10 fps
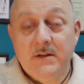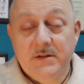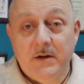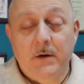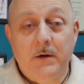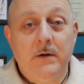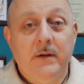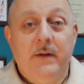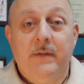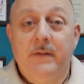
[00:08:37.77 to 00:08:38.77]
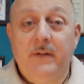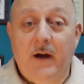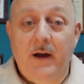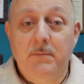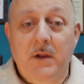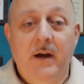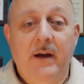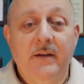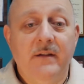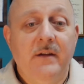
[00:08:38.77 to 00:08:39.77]
So the
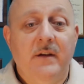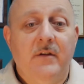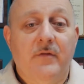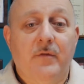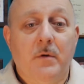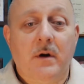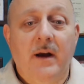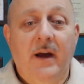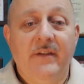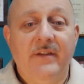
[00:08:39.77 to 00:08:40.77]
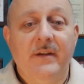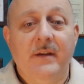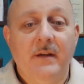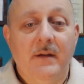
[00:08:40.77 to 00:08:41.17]
timeline for having